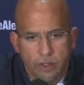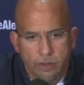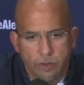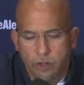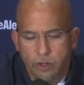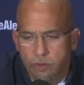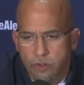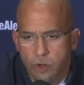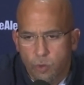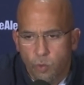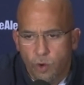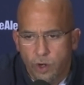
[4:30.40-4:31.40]

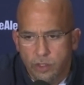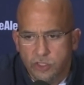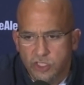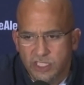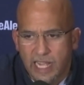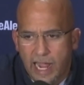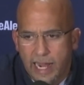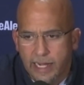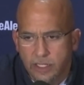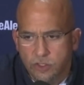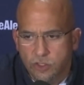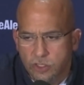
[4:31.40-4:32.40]
there weren't
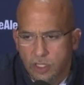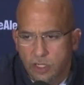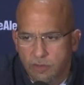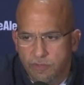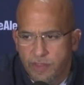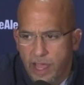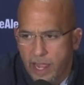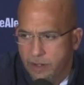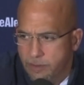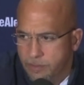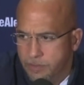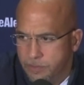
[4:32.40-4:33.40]
signs of
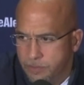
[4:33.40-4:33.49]
that.